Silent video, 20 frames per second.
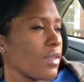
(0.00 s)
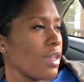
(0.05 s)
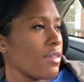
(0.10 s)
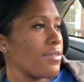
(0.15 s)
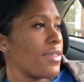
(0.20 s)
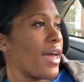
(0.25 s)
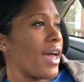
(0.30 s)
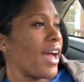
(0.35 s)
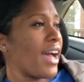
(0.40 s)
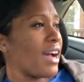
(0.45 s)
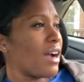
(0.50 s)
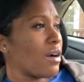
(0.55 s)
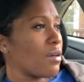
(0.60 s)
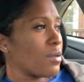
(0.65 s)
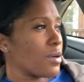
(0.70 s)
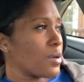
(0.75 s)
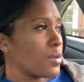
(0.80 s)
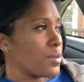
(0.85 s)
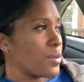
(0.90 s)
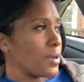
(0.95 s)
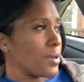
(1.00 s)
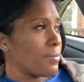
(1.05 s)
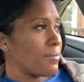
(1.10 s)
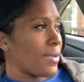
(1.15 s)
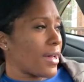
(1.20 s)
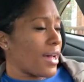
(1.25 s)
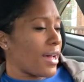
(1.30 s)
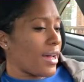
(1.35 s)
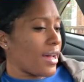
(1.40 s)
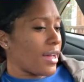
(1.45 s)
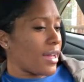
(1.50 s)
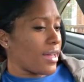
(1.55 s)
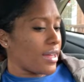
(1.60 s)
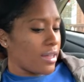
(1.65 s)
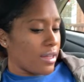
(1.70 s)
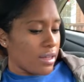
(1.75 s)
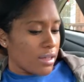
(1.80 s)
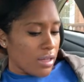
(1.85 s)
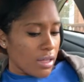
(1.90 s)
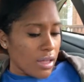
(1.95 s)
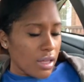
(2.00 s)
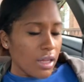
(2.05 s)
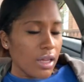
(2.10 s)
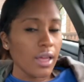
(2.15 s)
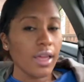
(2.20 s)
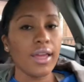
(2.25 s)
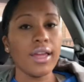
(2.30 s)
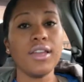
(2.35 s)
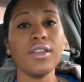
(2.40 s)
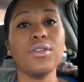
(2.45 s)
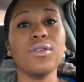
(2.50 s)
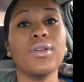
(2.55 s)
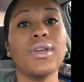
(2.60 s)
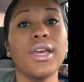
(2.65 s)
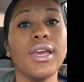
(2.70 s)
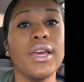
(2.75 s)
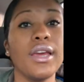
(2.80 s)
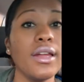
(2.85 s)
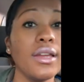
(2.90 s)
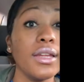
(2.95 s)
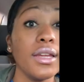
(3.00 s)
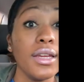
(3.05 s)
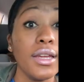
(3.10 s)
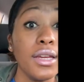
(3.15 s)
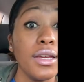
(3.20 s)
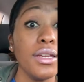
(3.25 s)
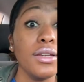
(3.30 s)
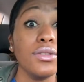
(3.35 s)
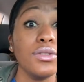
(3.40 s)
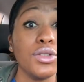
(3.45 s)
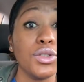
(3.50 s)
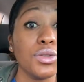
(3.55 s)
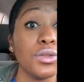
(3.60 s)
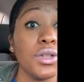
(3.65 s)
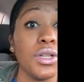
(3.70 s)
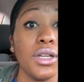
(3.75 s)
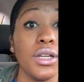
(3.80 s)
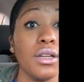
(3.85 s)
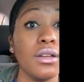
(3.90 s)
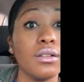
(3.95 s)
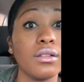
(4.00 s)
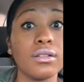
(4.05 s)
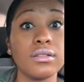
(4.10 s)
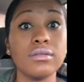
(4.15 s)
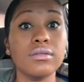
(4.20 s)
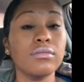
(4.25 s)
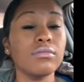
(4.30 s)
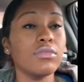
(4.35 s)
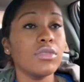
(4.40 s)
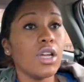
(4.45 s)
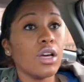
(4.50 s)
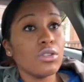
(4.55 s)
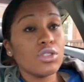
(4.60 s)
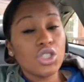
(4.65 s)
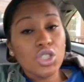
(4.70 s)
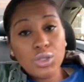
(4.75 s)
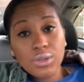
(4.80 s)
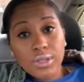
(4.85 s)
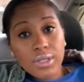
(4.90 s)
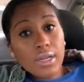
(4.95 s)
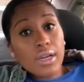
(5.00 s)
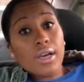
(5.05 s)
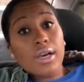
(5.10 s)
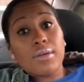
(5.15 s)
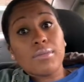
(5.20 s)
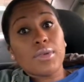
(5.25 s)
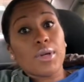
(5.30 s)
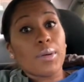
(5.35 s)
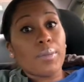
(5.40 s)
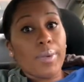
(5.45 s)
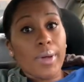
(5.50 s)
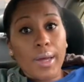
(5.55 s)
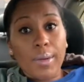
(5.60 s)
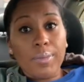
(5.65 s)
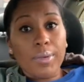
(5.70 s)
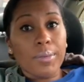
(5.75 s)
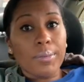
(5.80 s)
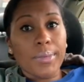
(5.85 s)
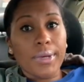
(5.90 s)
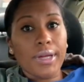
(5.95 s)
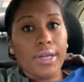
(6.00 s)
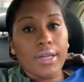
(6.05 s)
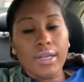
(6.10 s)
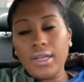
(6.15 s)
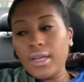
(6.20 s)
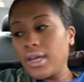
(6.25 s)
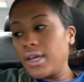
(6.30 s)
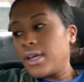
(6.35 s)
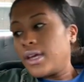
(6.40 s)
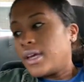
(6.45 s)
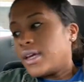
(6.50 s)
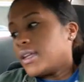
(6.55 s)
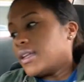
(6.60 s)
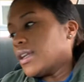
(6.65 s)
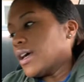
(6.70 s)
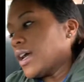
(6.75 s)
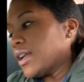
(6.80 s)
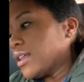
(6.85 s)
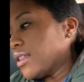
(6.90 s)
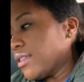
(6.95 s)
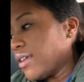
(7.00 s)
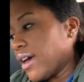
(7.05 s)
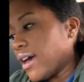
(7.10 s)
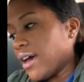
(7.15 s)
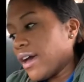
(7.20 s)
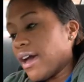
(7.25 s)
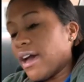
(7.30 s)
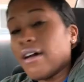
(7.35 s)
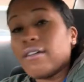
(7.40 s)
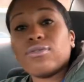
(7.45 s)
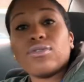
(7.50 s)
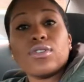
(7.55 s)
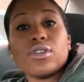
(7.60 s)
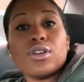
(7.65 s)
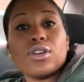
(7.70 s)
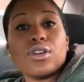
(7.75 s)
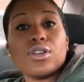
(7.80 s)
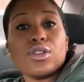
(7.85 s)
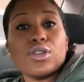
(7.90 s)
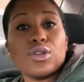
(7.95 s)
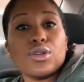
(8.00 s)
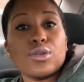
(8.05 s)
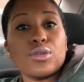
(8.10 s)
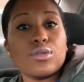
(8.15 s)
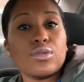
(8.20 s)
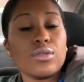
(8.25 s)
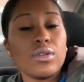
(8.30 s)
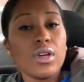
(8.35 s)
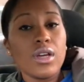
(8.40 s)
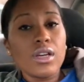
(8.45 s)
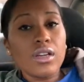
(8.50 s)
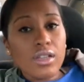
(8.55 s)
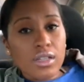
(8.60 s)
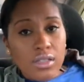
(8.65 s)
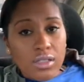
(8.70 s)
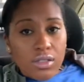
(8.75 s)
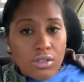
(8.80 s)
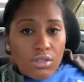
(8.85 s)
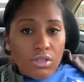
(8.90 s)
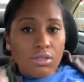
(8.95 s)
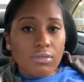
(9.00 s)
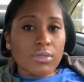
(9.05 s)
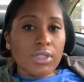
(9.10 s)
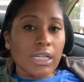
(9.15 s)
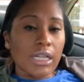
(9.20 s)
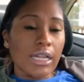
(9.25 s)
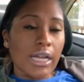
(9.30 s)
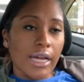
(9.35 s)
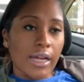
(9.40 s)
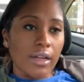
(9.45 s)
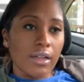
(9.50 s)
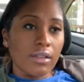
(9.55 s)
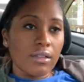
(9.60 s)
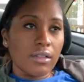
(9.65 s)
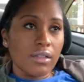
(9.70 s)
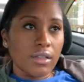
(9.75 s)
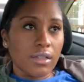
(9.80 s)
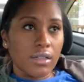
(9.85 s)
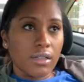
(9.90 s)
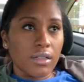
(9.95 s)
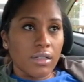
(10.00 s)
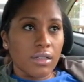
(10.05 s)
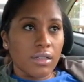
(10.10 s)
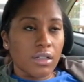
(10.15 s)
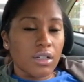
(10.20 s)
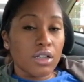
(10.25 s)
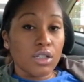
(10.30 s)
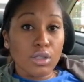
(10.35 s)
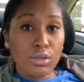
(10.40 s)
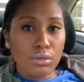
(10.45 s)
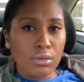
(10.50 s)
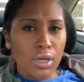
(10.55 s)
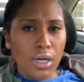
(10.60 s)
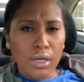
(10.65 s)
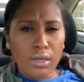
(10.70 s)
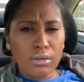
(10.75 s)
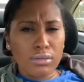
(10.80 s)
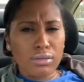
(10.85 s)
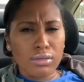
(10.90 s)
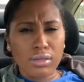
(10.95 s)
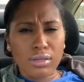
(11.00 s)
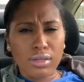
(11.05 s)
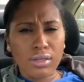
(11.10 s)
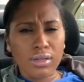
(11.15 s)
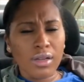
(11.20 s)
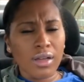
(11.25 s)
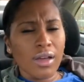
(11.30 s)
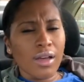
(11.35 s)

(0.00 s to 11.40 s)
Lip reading: the hour went by, and you can't eat, drink, no chewing gum, no peppermint, none of that after you consume the glucose